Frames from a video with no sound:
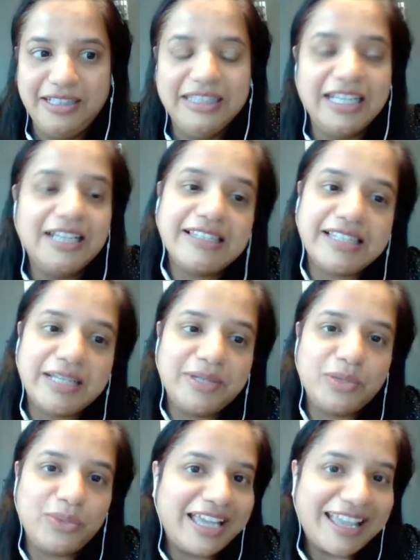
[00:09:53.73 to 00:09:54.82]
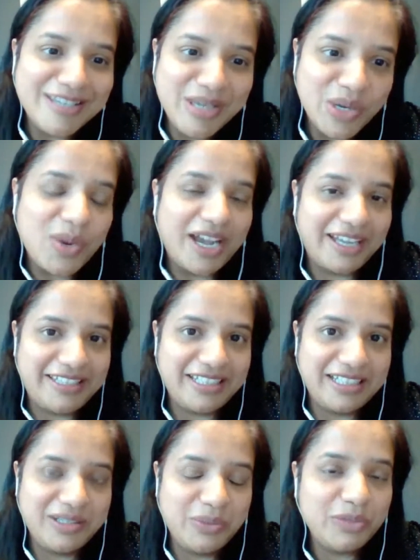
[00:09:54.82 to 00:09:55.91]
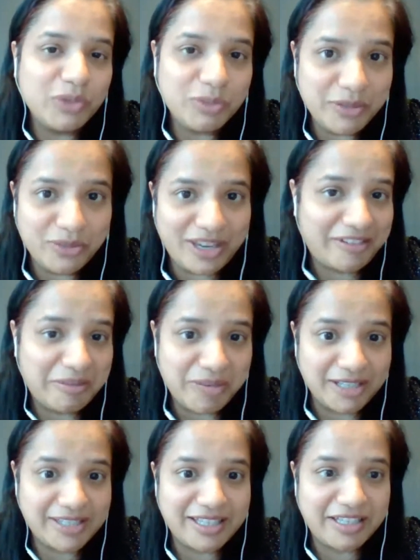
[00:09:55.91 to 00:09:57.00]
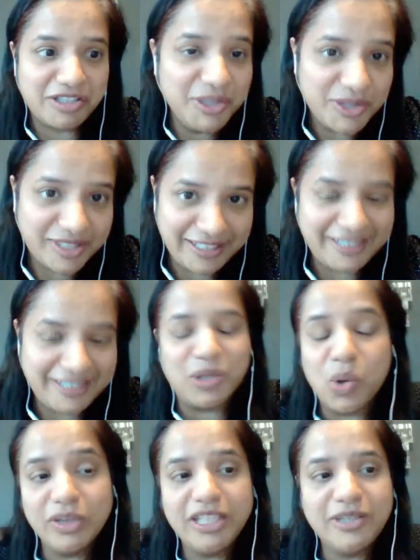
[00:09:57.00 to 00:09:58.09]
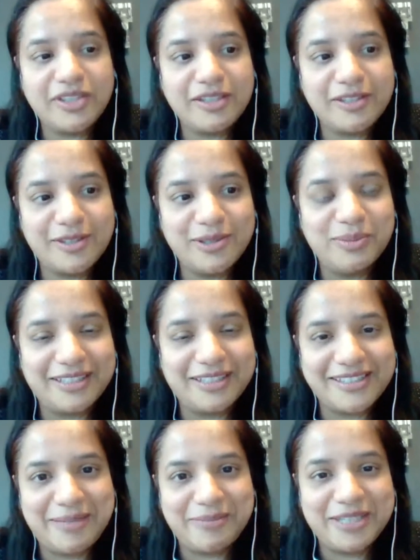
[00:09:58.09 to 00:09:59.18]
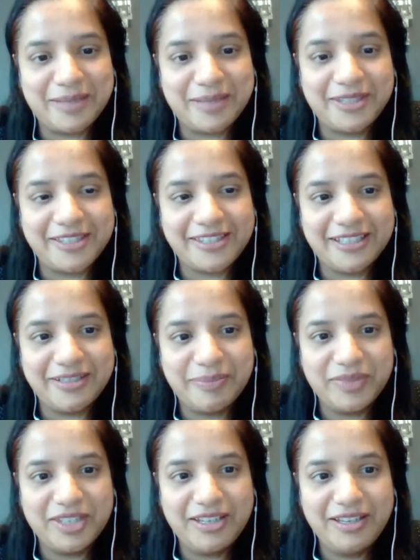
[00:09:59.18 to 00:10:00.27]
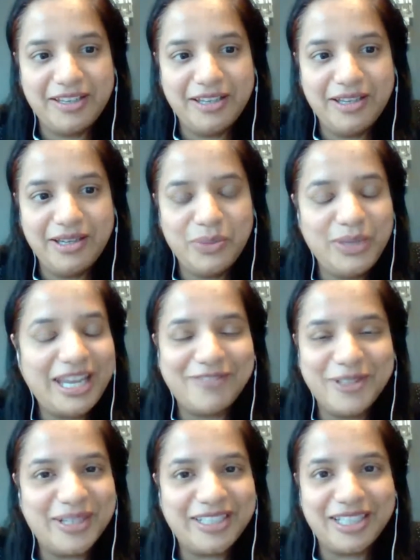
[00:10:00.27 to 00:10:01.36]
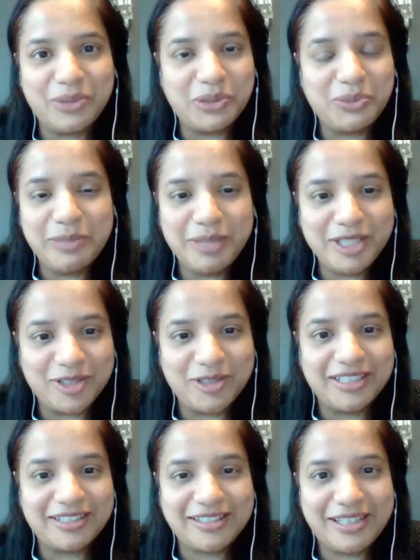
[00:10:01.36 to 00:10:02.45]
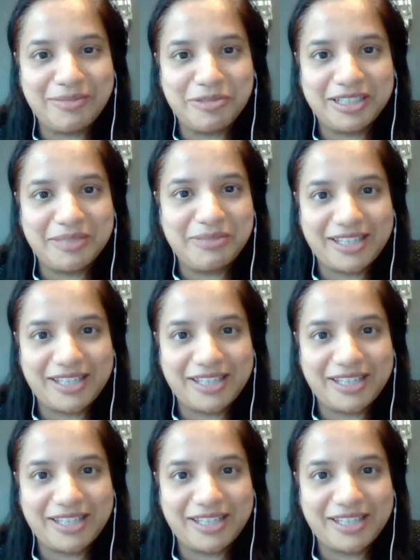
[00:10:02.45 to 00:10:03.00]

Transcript: Last summer, we had no idea we would be wearing masks and using and overusing Zoom at the same time this year. We have no idea what we'll be doing at the same time